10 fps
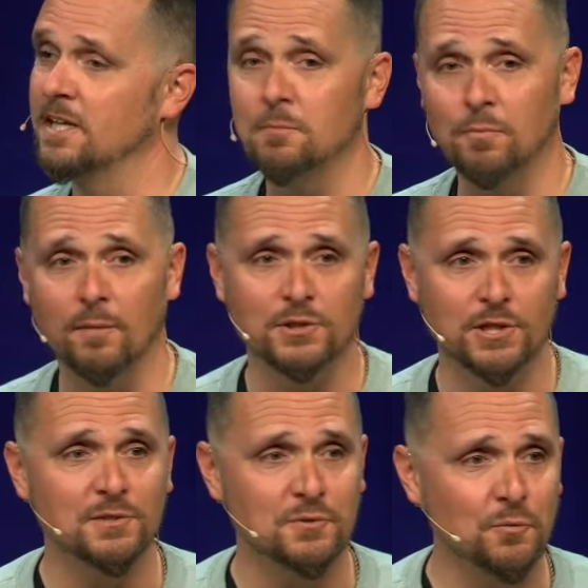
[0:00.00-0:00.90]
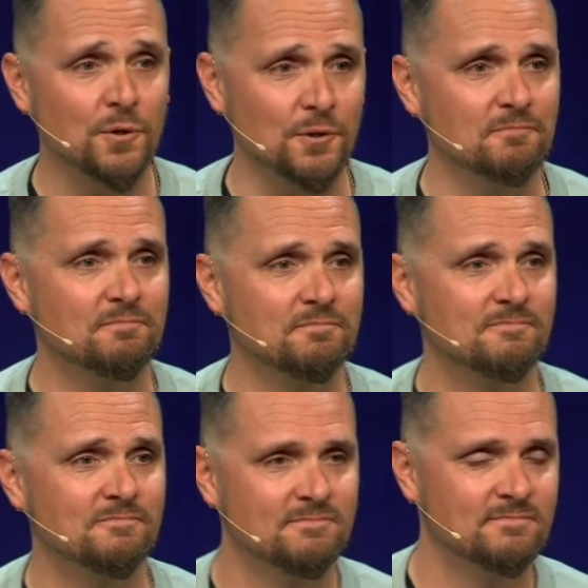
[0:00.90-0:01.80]
He could probably change the world.
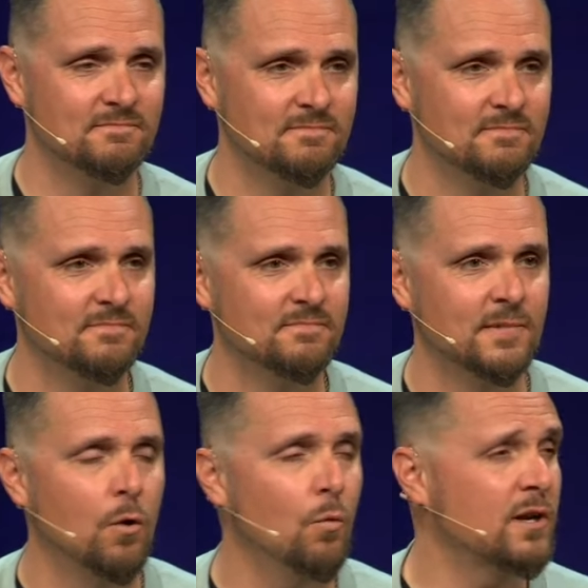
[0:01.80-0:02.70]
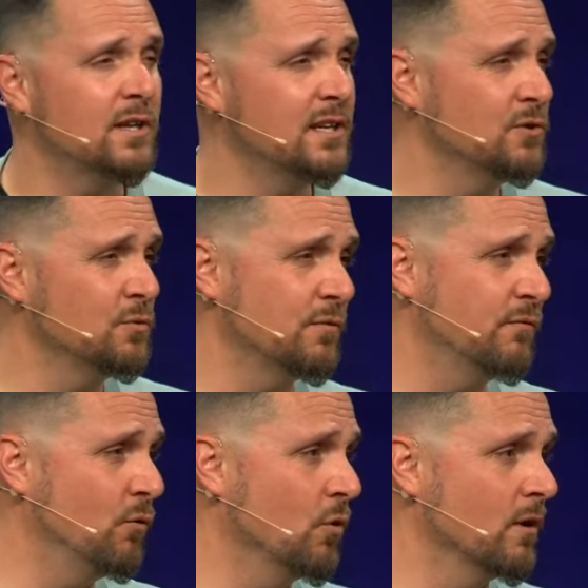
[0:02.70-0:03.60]
What could he do with
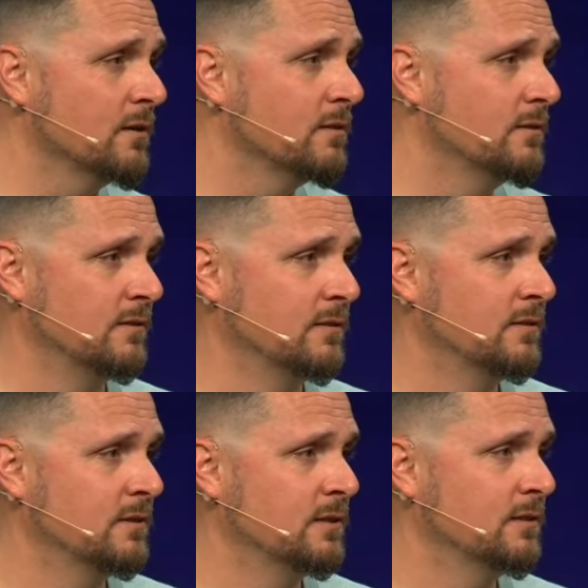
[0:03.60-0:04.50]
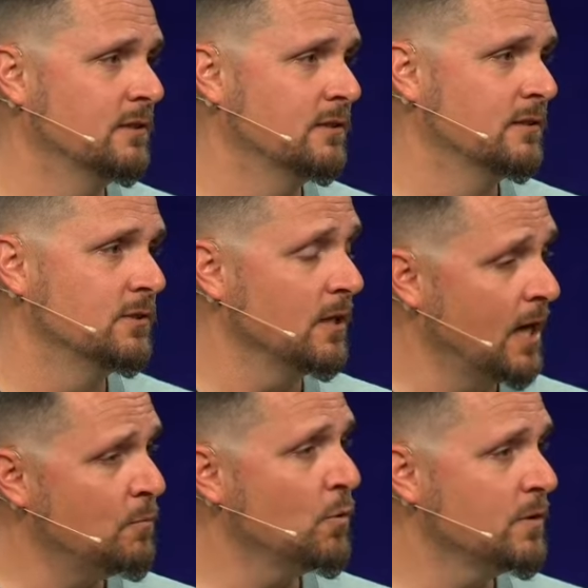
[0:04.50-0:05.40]
four? A
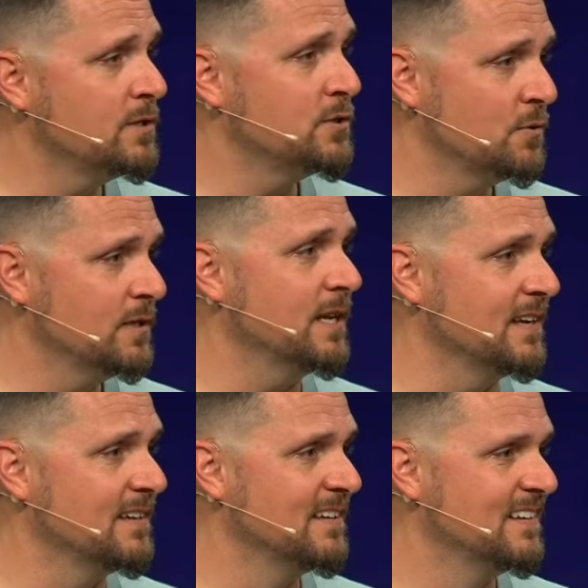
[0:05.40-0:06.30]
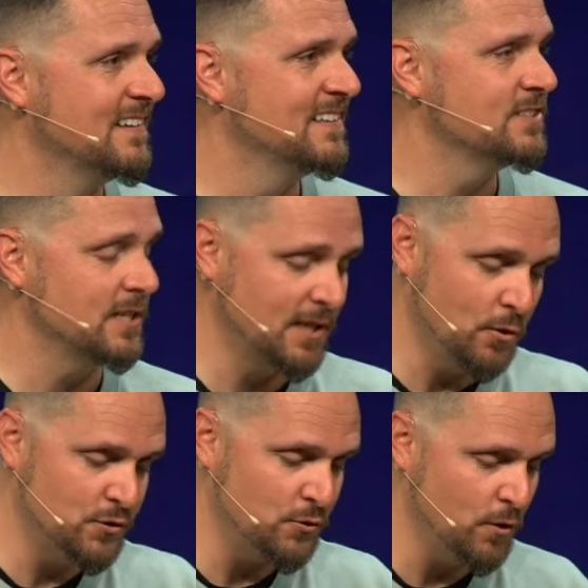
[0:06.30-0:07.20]
lot more than he's doing today. It's like
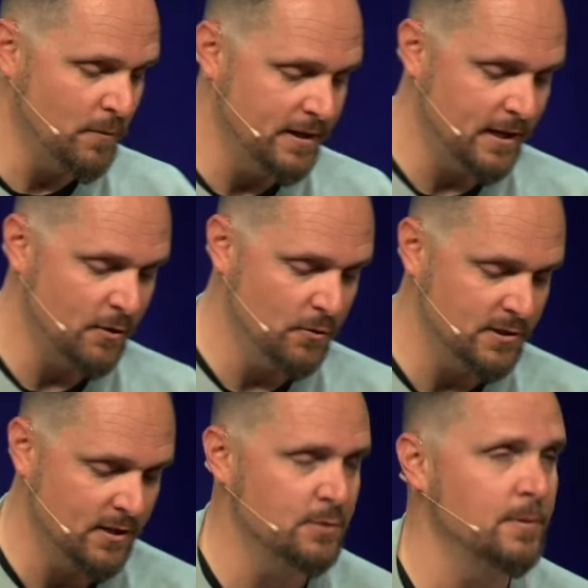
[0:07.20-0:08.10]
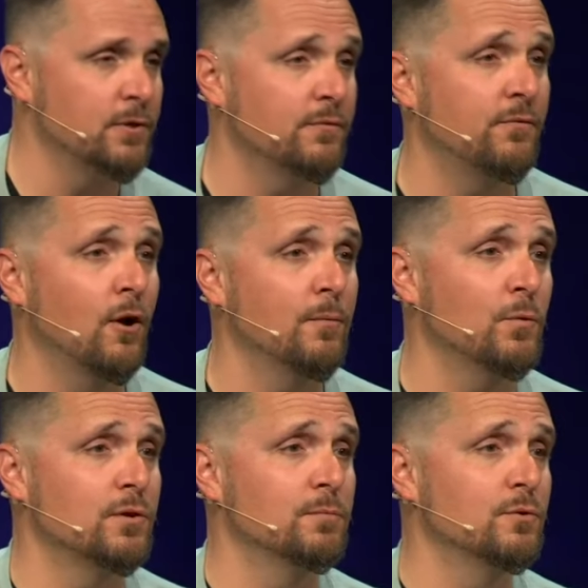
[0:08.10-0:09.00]
that old story my dad always tells about the farmer
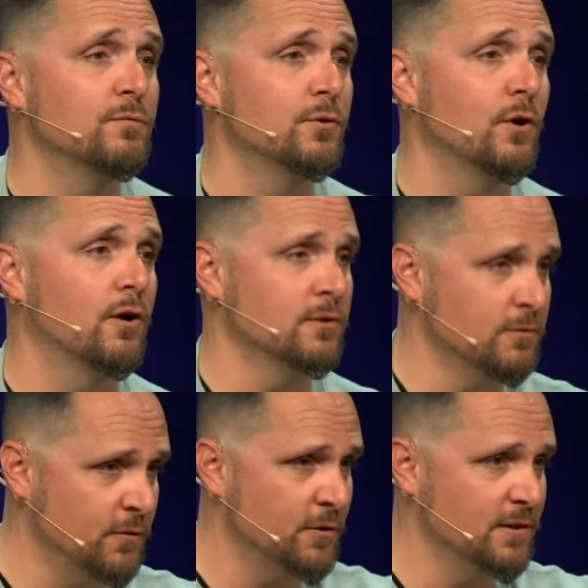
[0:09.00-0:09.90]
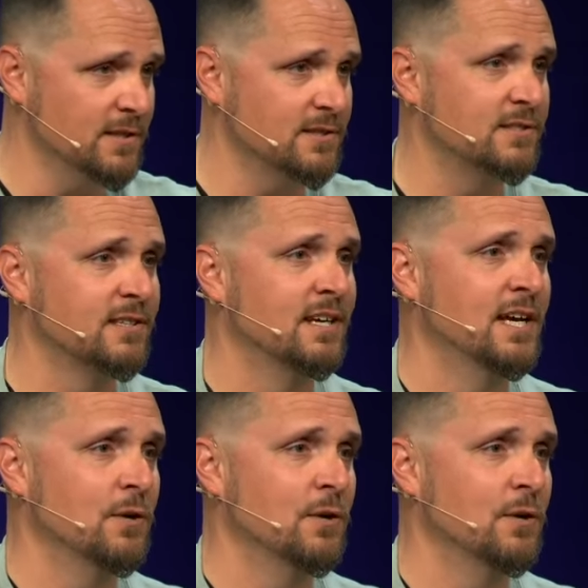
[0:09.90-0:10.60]
with a beautiful garden. You've heard this.